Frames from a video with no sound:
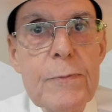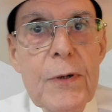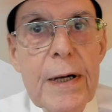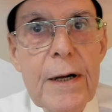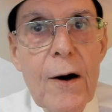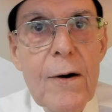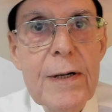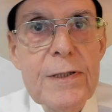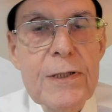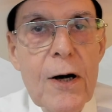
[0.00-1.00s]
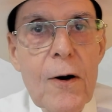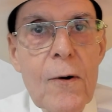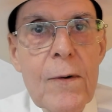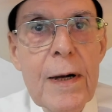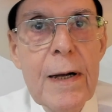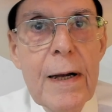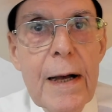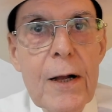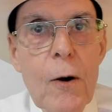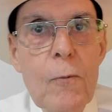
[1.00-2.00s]
in Arkansas,
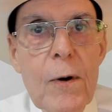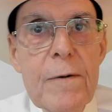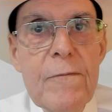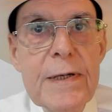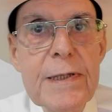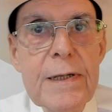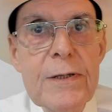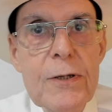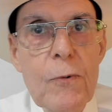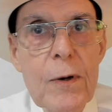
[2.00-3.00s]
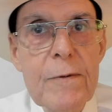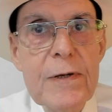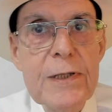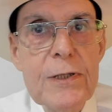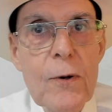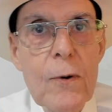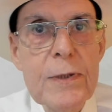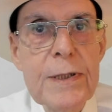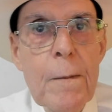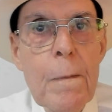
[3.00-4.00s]
and on one visit to one of his
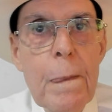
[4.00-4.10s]
stores,